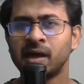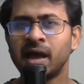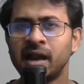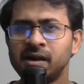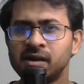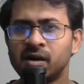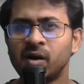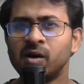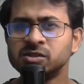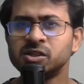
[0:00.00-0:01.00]
and
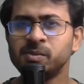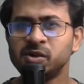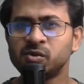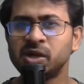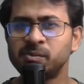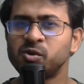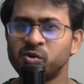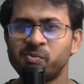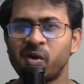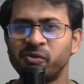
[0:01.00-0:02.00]
also able to keep
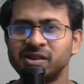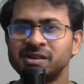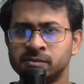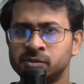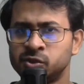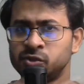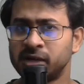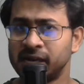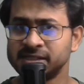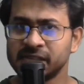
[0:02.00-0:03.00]
good profit. So
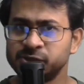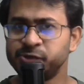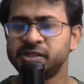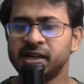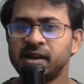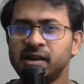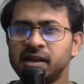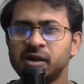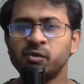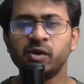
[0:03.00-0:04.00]
guys, as we said
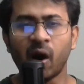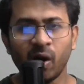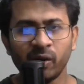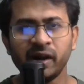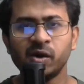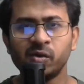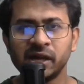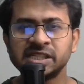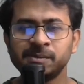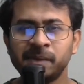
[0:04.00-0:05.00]
earlier, we already own
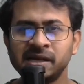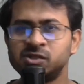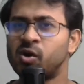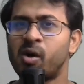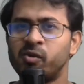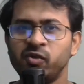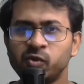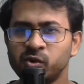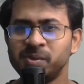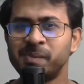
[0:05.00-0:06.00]
Asian Paint, so our
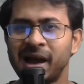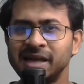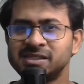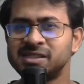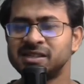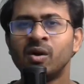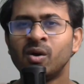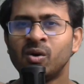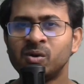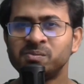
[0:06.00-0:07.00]
view could be biased.
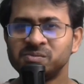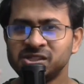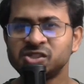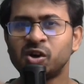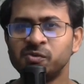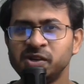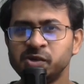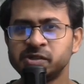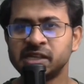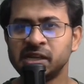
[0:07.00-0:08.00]
Hope this short
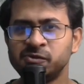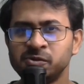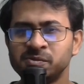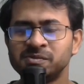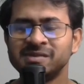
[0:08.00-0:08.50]
video was helpful.